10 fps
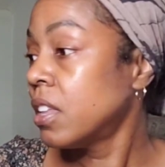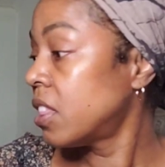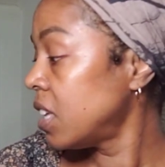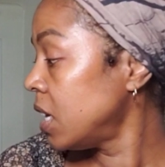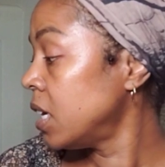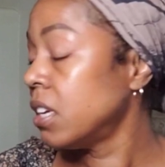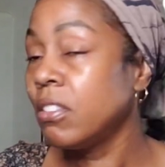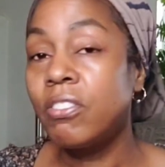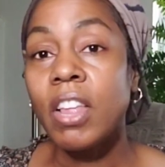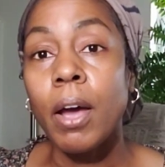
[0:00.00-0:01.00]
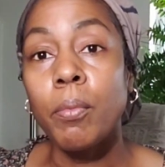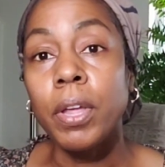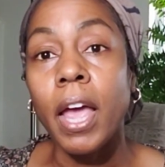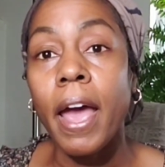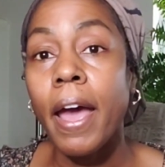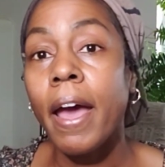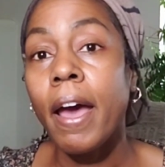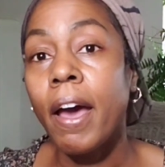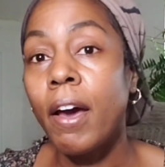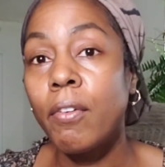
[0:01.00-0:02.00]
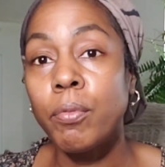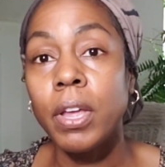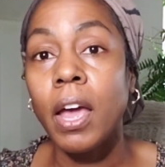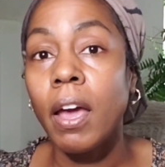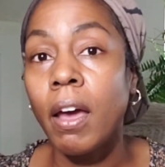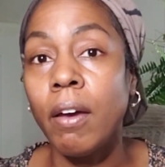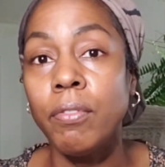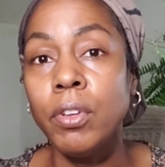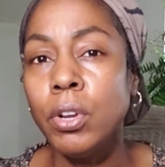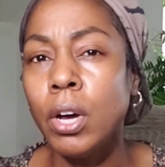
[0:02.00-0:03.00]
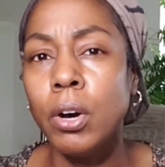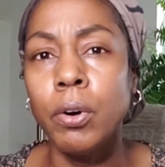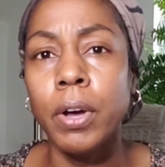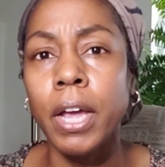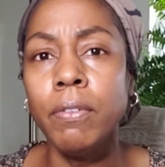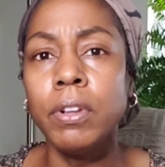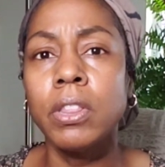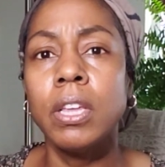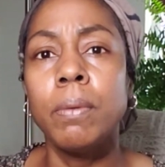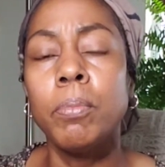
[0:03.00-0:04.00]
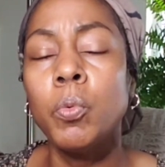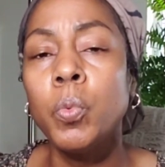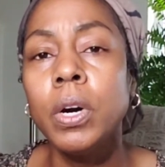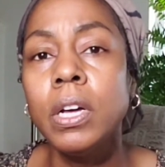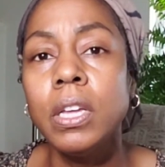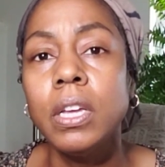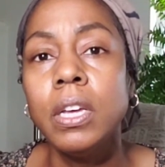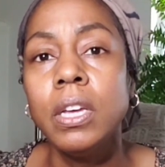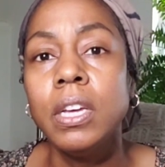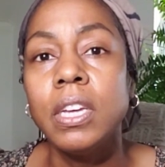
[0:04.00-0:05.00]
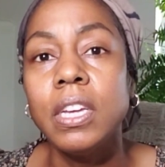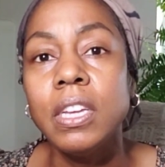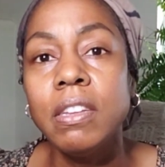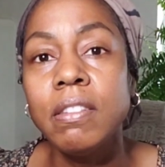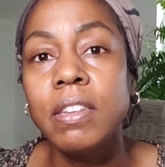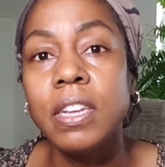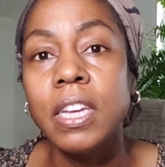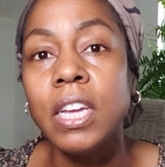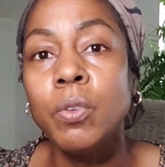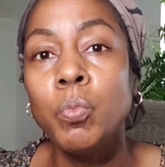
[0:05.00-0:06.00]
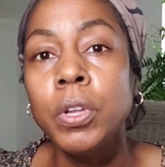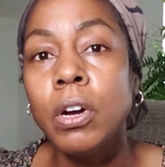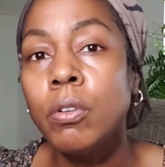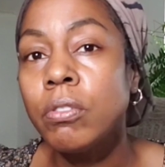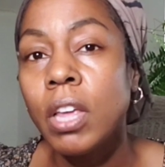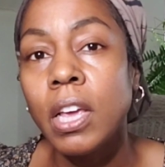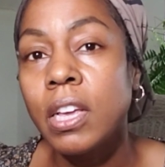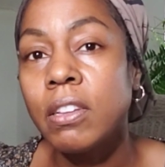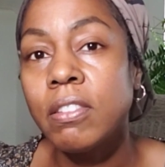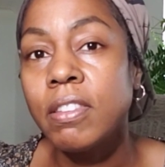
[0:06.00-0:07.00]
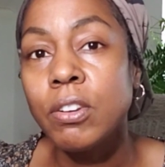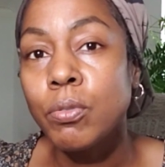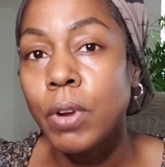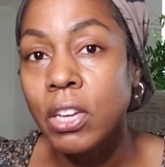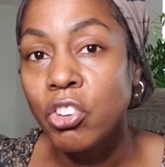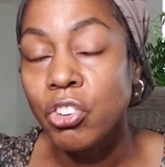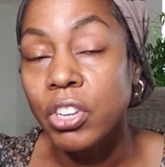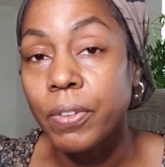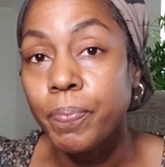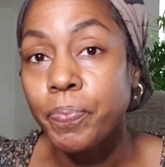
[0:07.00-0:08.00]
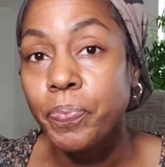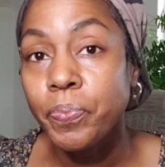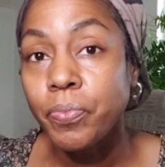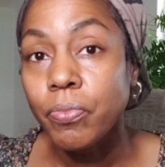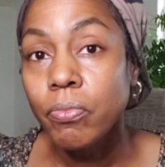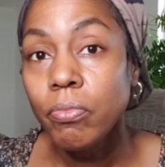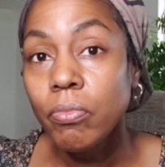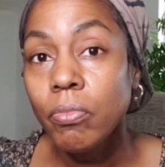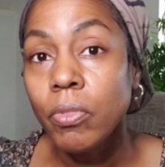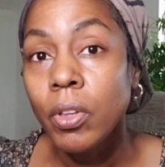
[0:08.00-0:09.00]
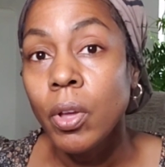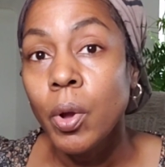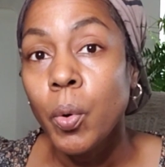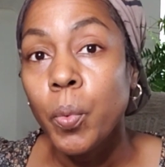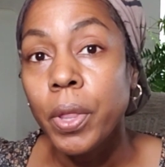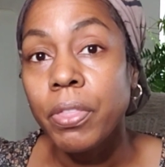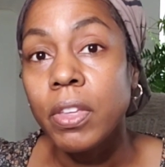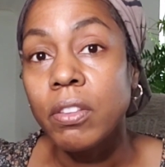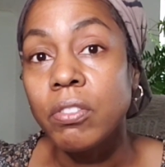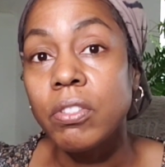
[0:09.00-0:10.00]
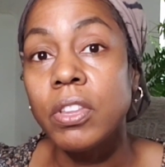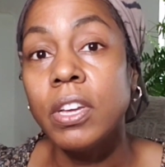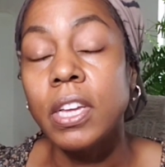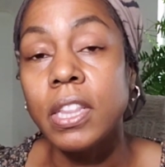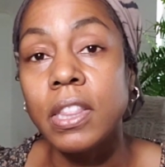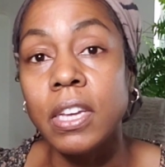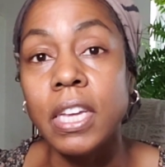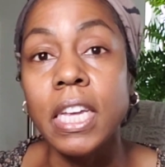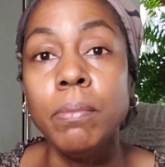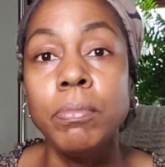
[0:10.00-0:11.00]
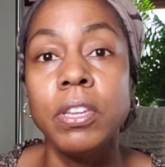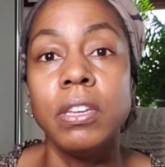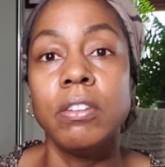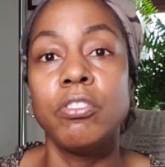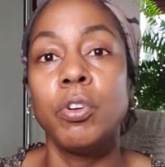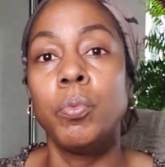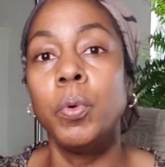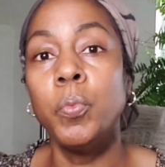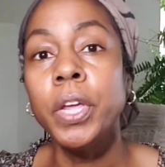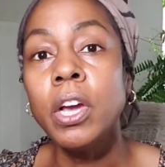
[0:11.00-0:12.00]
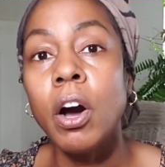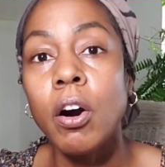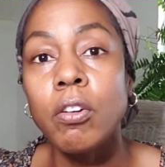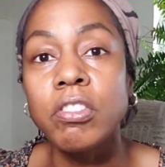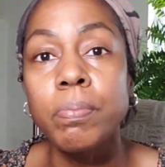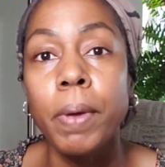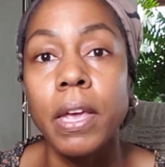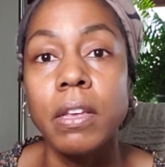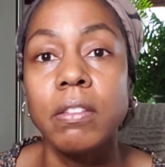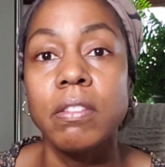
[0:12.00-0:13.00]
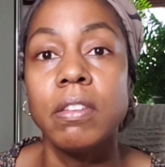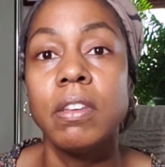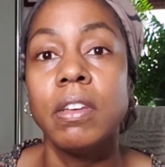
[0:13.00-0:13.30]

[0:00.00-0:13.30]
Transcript: things that we have, we have, you know, everything, but what is it in? We don't take consideration with this, the, the emptiness or what we call space